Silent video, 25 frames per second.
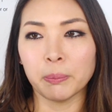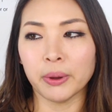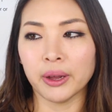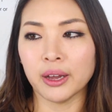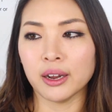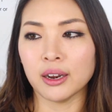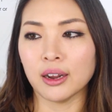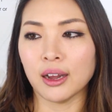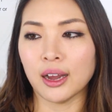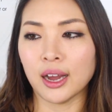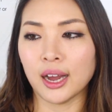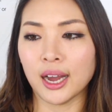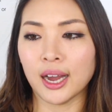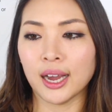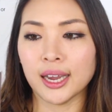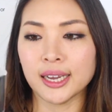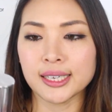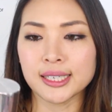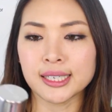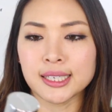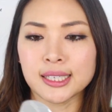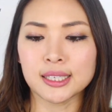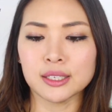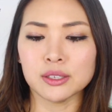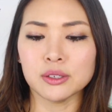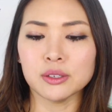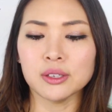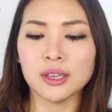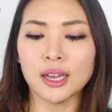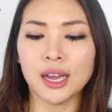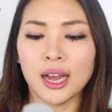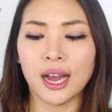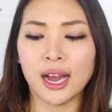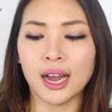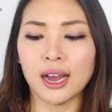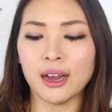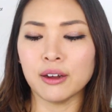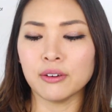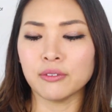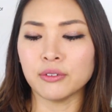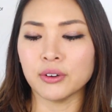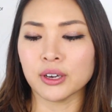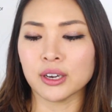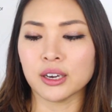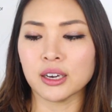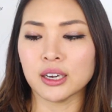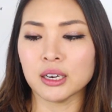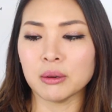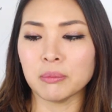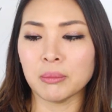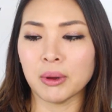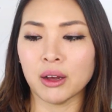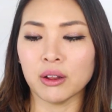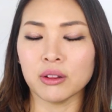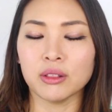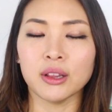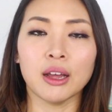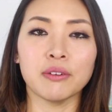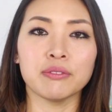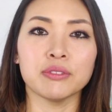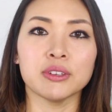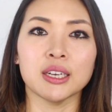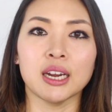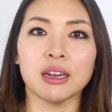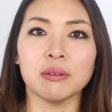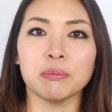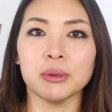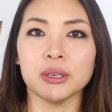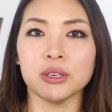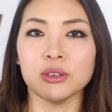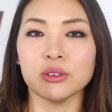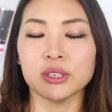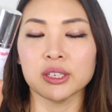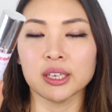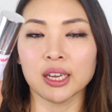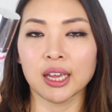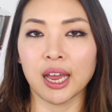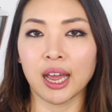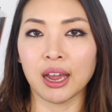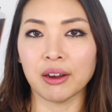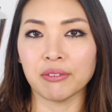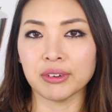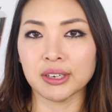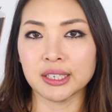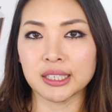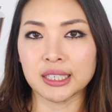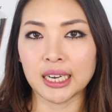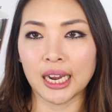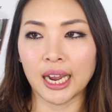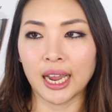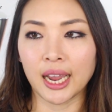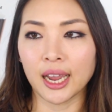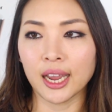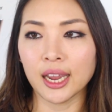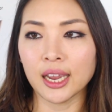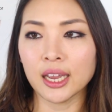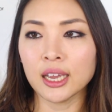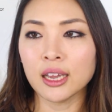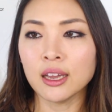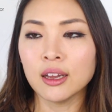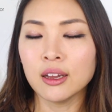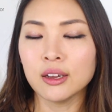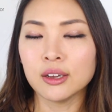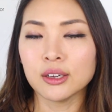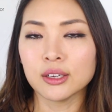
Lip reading: but I still have a good amount left and I've been using it every day.